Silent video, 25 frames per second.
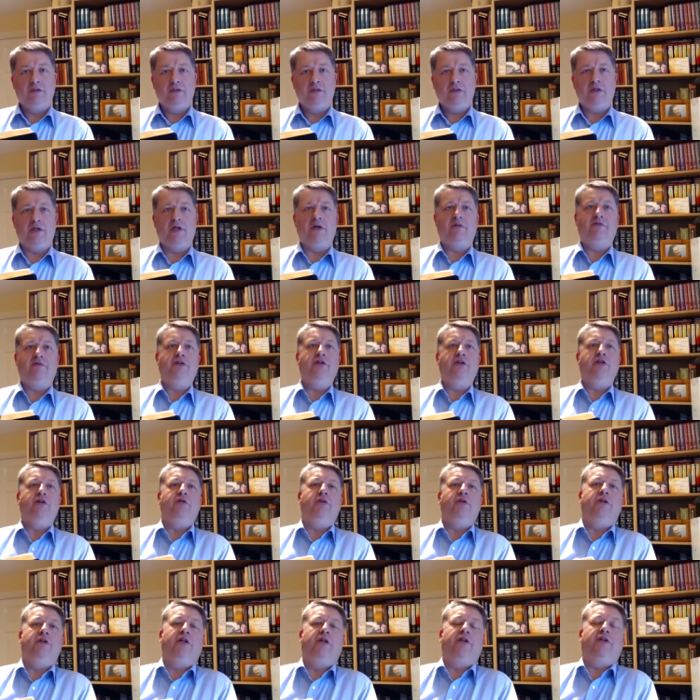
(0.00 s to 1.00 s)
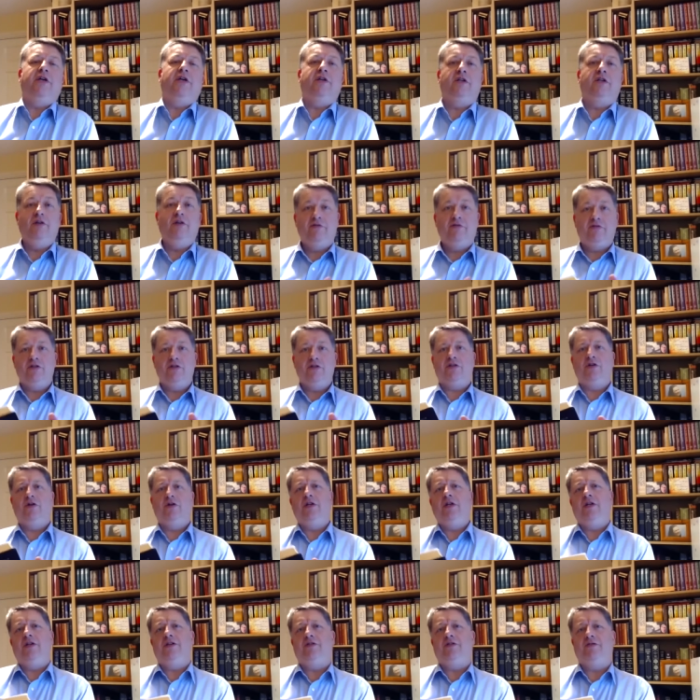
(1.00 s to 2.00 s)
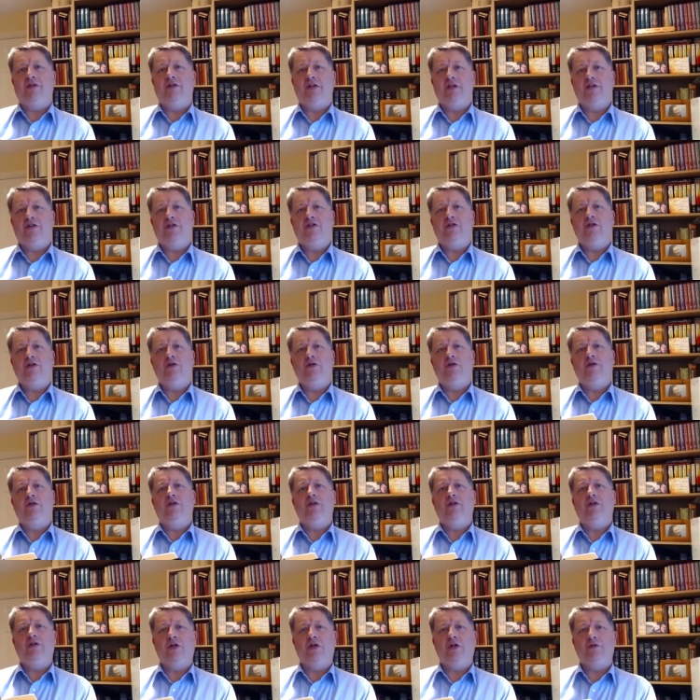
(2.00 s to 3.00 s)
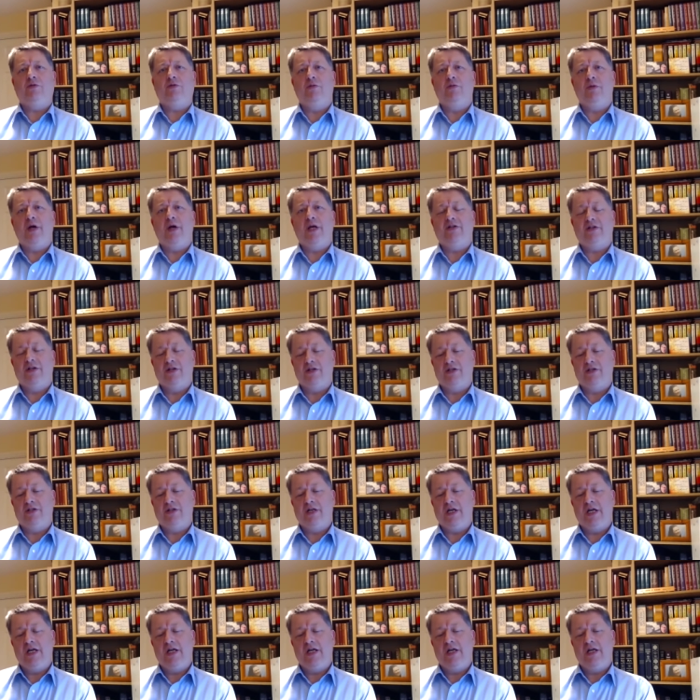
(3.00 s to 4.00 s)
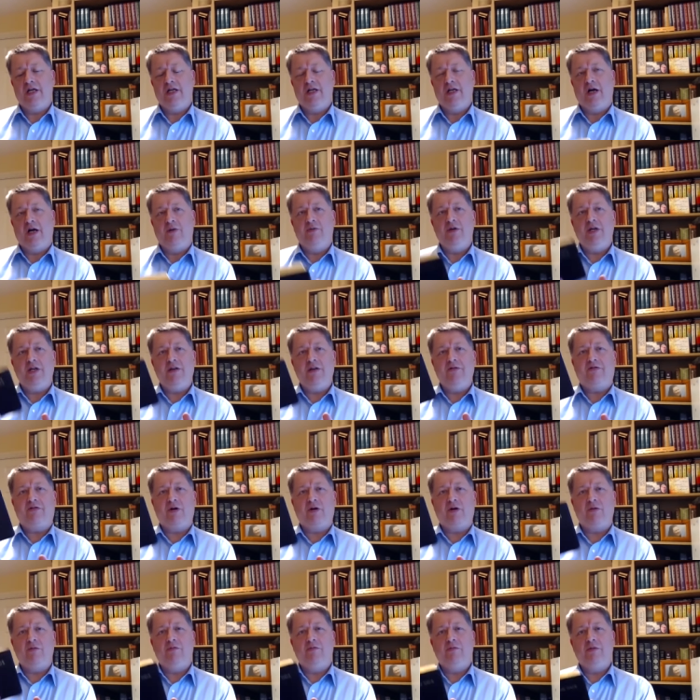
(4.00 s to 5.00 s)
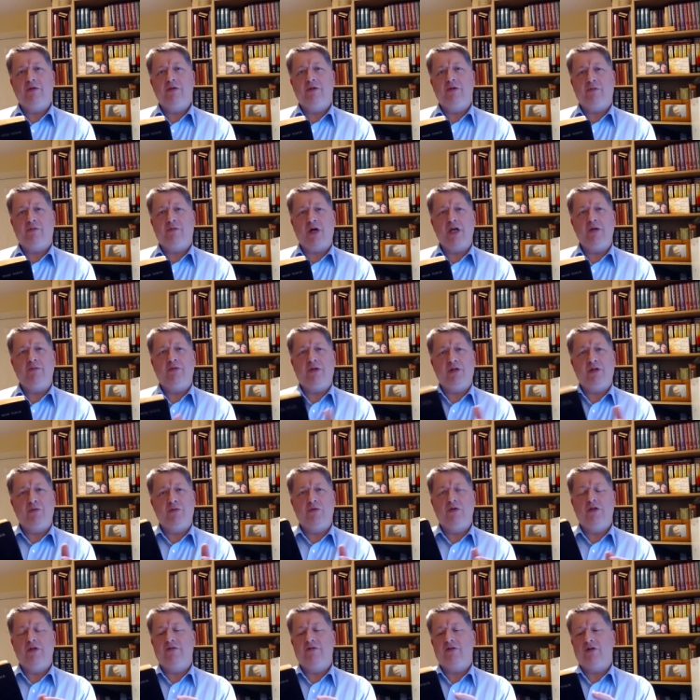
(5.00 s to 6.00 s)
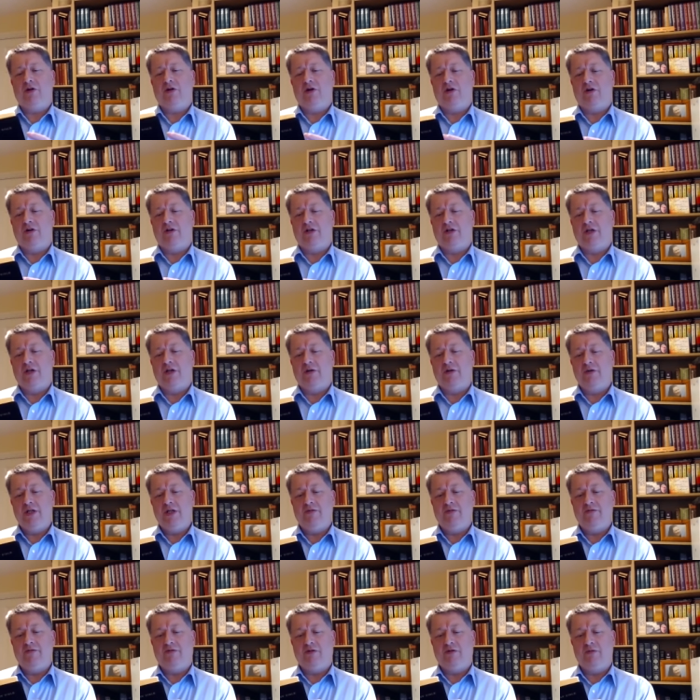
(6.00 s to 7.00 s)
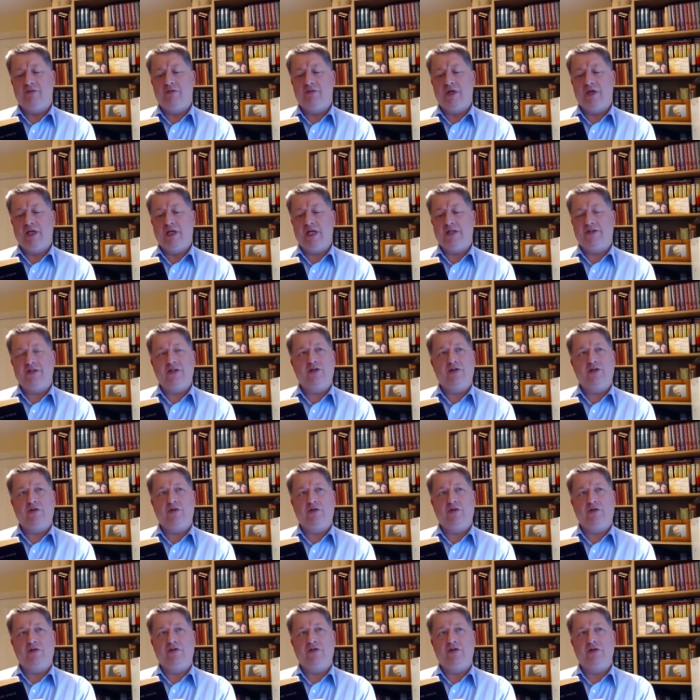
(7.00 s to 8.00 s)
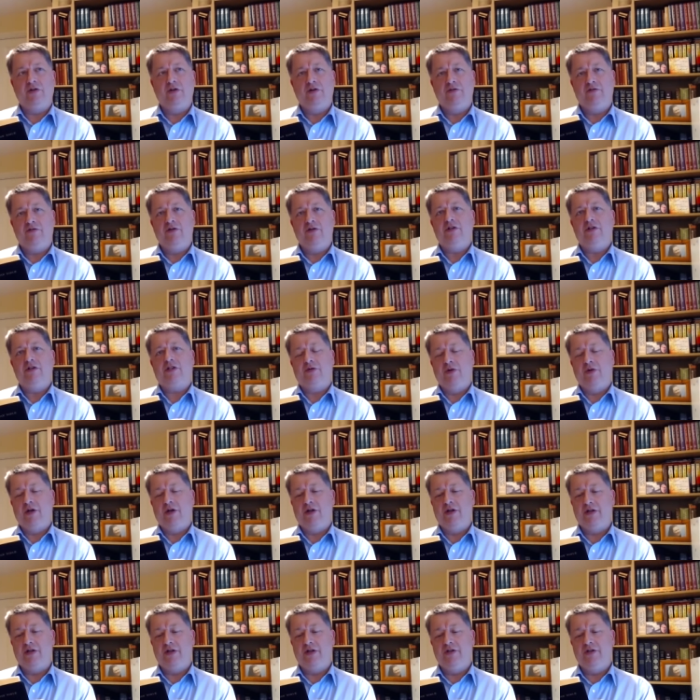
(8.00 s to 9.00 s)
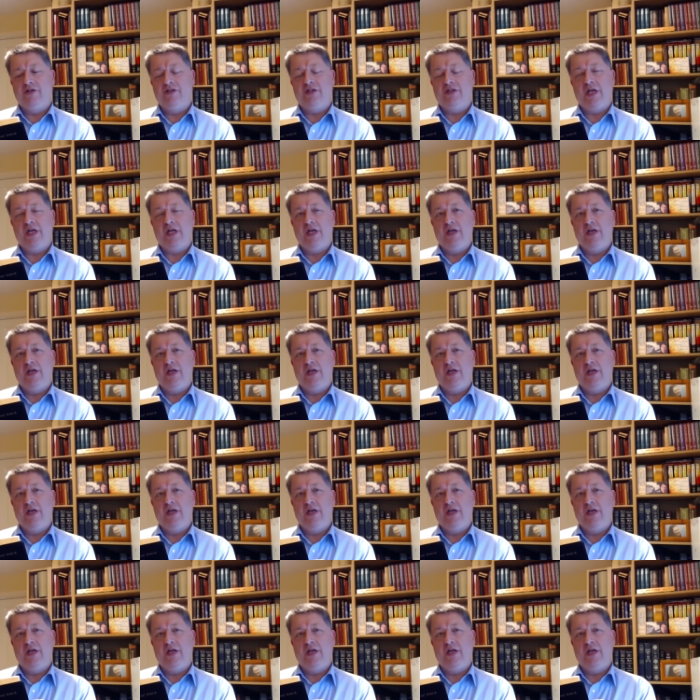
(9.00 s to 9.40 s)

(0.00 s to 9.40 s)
Good afternoon, and thank you for joining us for this short gospel message. I'm reading from the Bible, the Word of God, and I'm reading from a letter called First Corinthians,